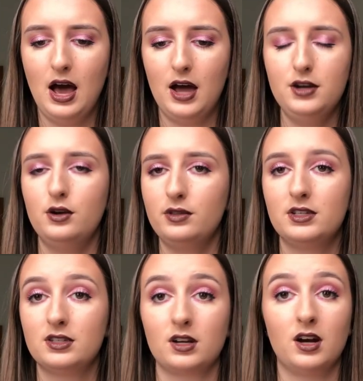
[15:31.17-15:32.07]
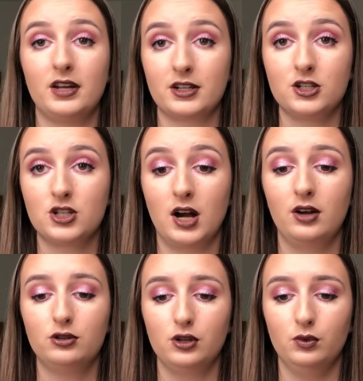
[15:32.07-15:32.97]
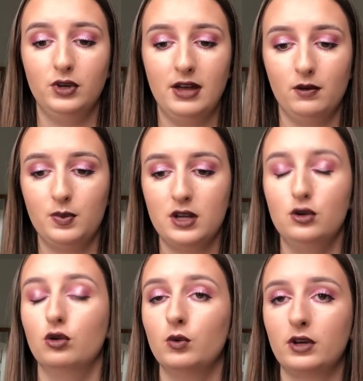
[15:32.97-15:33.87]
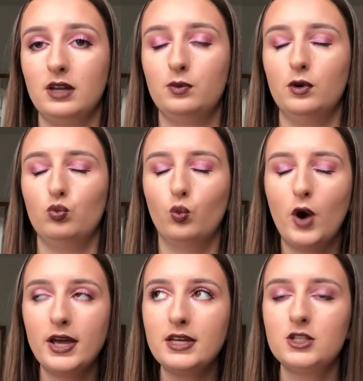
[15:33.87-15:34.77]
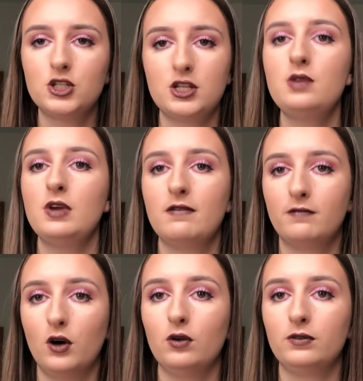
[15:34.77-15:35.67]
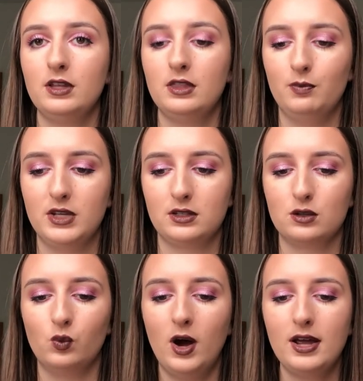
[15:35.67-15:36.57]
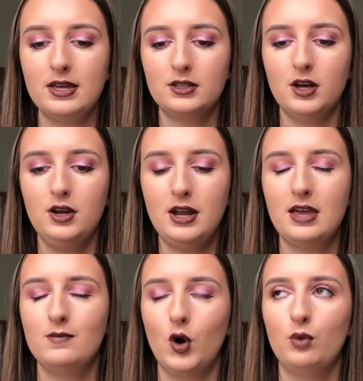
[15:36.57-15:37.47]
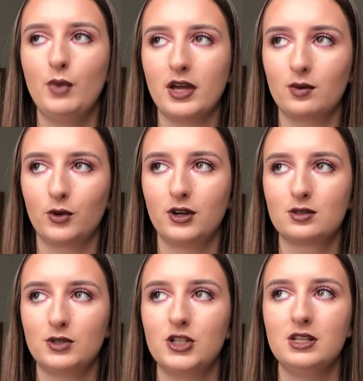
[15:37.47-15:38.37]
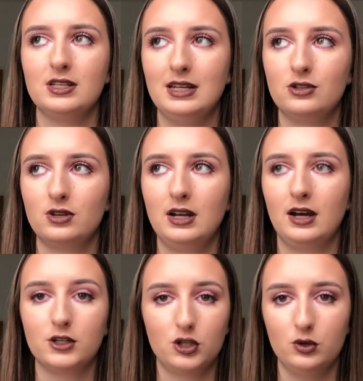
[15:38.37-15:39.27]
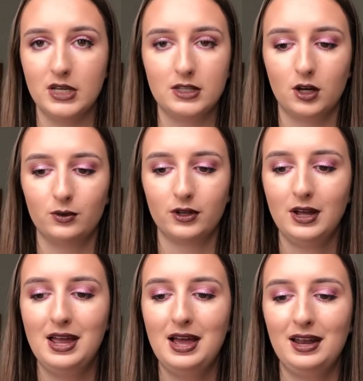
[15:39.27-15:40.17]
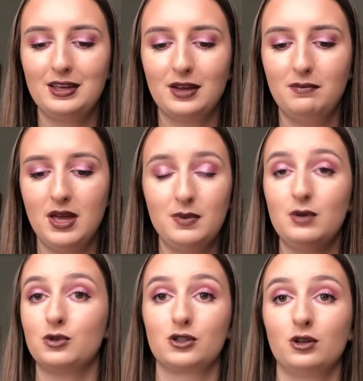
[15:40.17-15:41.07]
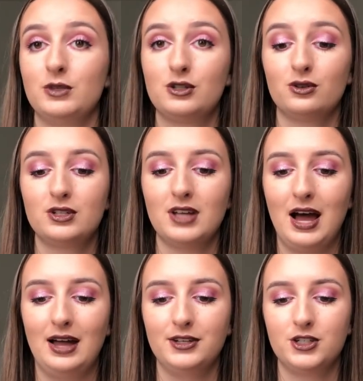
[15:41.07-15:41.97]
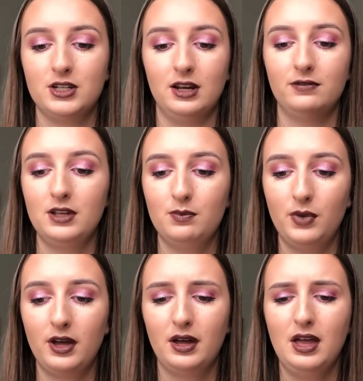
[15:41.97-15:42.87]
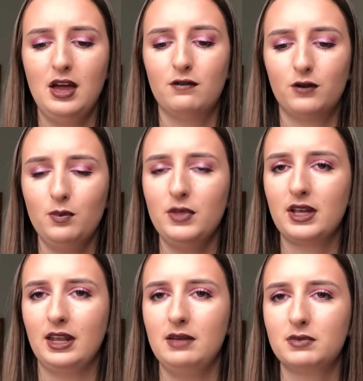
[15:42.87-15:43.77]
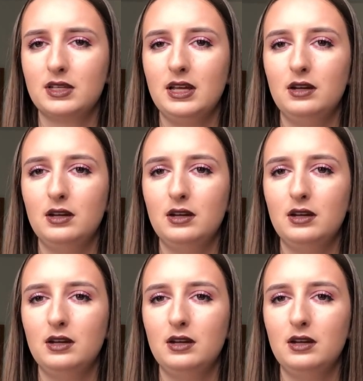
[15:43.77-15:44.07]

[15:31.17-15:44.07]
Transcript: I know this is a Kardashian child who will never be a normal kid, but why is she involved in the business? Why is her name on makeup products when she is literally like two years old? Like, maybe it was Stormi's choice and she loved it, but from the clips it